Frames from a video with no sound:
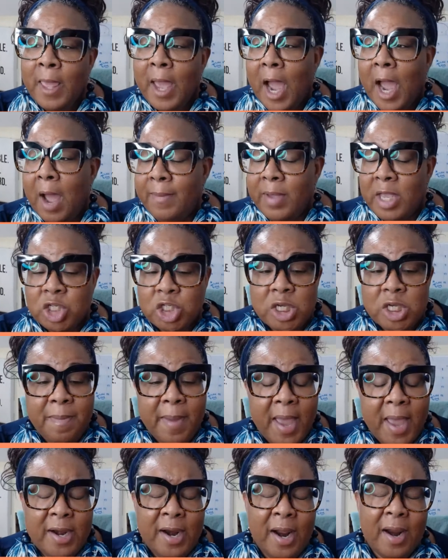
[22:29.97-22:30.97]
And she
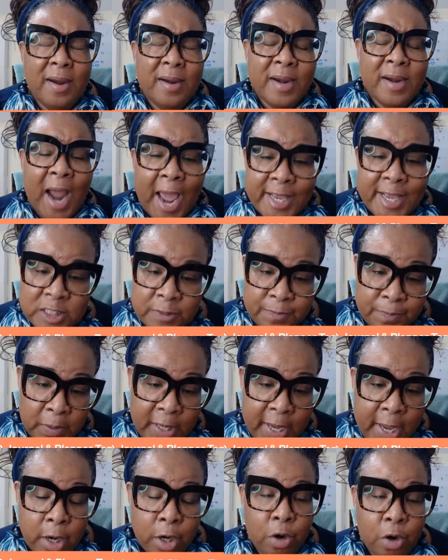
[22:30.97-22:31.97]
made a nice
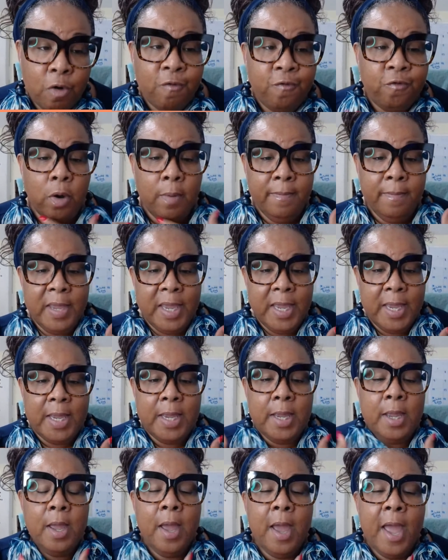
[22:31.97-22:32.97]
planner for
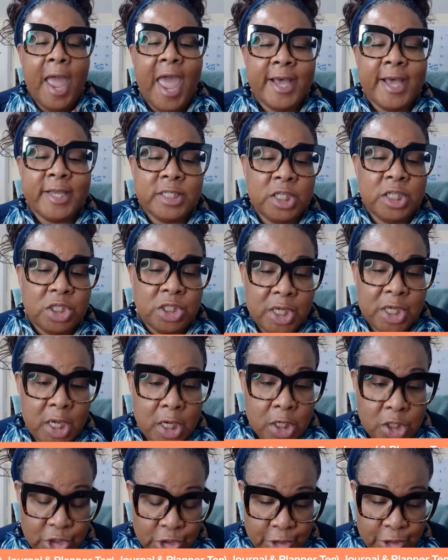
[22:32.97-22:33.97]
me as the
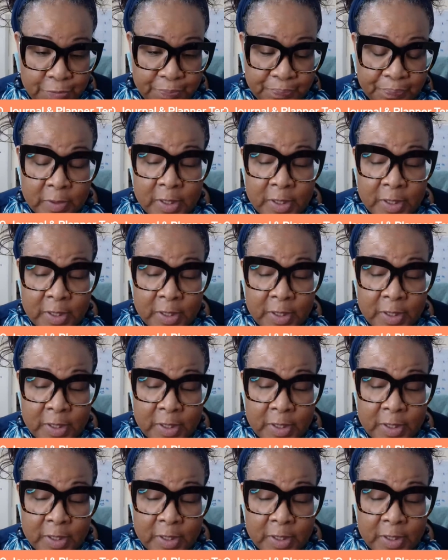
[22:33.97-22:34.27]
teacher.